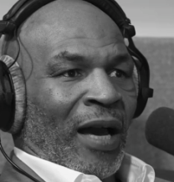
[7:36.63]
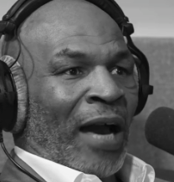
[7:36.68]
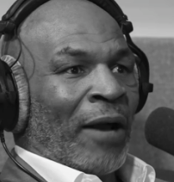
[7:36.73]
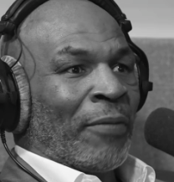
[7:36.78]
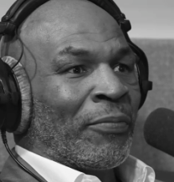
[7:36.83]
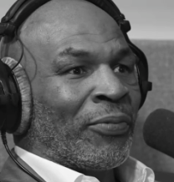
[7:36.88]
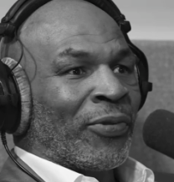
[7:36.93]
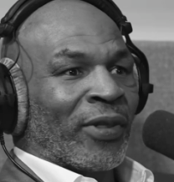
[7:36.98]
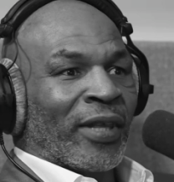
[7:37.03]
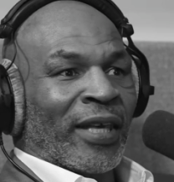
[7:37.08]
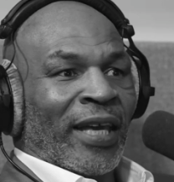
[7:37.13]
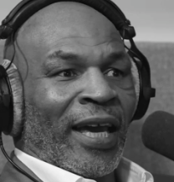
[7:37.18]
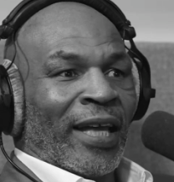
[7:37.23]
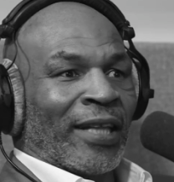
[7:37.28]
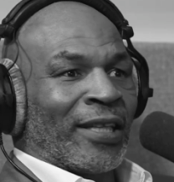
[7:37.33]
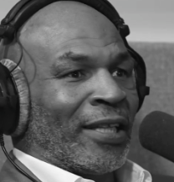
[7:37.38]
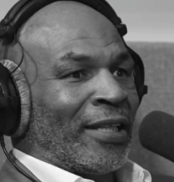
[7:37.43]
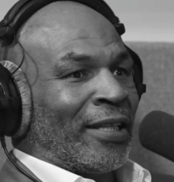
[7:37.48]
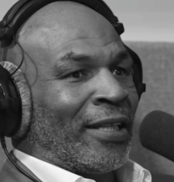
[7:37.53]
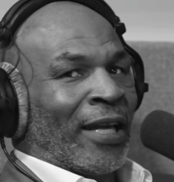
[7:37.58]
I'm
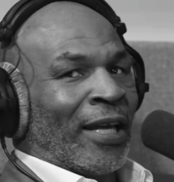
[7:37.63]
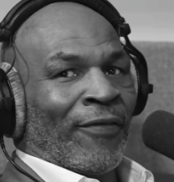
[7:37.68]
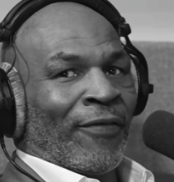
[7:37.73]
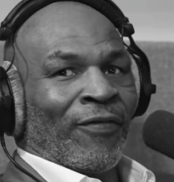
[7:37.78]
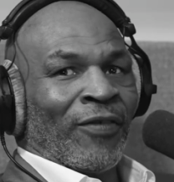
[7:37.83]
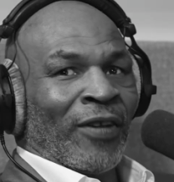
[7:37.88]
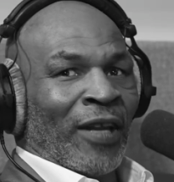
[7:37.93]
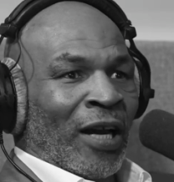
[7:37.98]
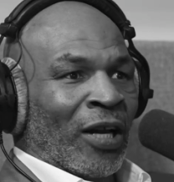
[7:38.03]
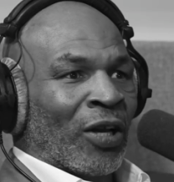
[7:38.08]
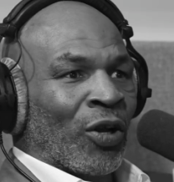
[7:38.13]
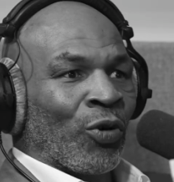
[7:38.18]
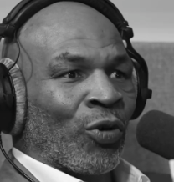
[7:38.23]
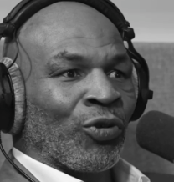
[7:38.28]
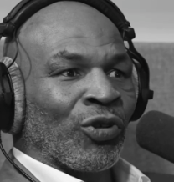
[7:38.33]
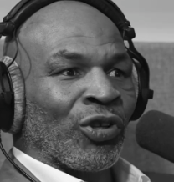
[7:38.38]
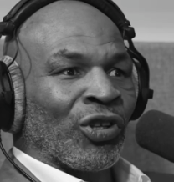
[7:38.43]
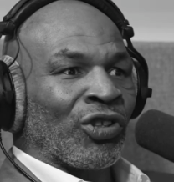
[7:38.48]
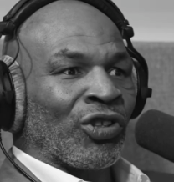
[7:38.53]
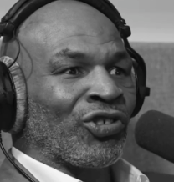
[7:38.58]
scared to death. I go
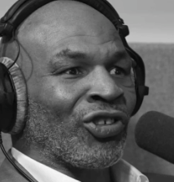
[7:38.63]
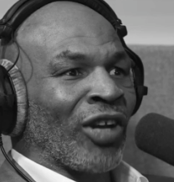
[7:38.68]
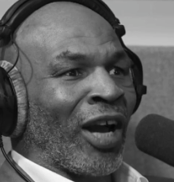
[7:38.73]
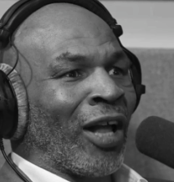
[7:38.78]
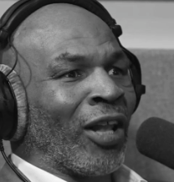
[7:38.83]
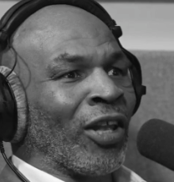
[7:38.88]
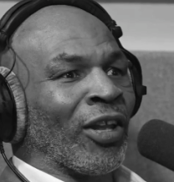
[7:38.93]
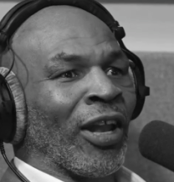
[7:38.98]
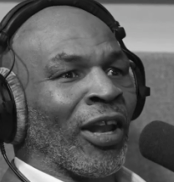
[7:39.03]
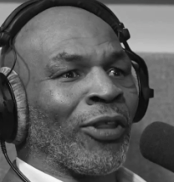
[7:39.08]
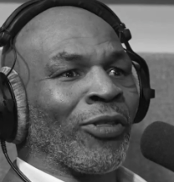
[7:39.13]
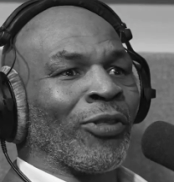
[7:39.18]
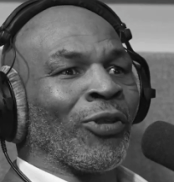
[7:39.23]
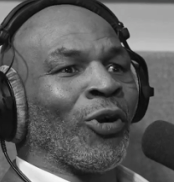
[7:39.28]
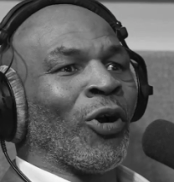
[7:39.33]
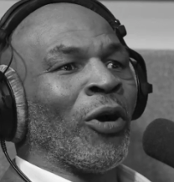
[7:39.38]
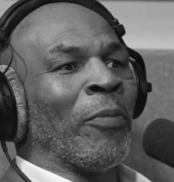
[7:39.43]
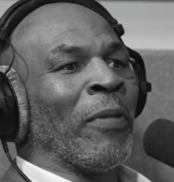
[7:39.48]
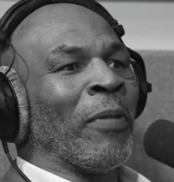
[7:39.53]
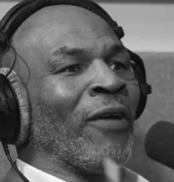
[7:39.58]
to the childhood, I see
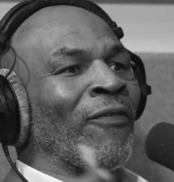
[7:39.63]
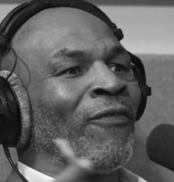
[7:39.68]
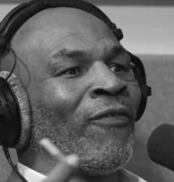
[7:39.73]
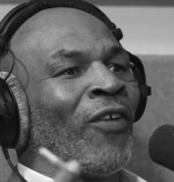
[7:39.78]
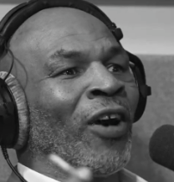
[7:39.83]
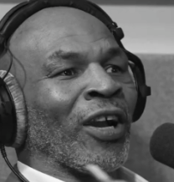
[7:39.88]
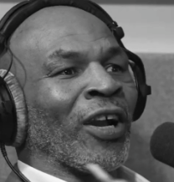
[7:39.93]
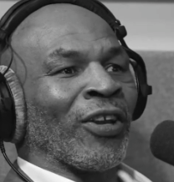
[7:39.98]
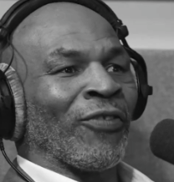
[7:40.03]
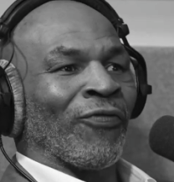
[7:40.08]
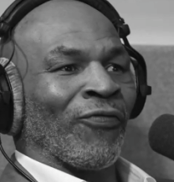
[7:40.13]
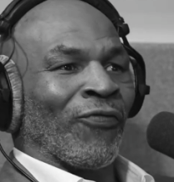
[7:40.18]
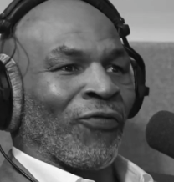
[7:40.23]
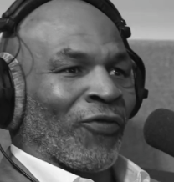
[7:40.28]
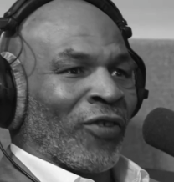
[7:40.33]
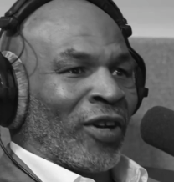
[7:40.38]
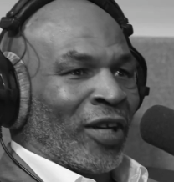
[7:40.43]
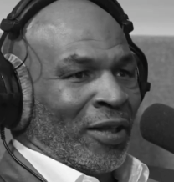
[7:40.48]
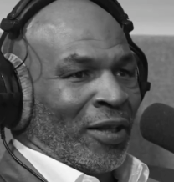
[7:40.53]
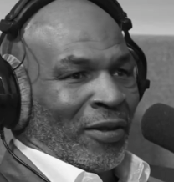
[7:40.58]
all my fucking
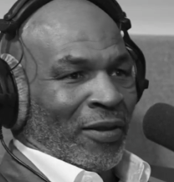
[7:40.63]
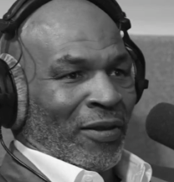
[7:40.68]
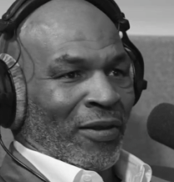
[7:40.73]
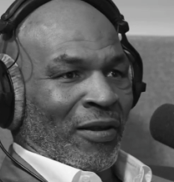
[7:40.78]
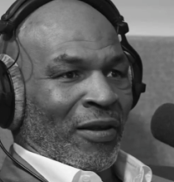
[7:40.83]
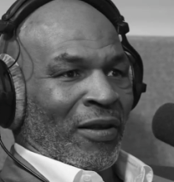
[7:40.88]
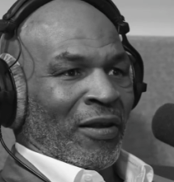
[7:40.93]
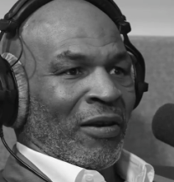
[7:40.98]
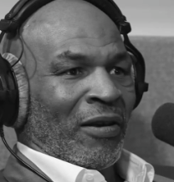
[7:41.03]
friends.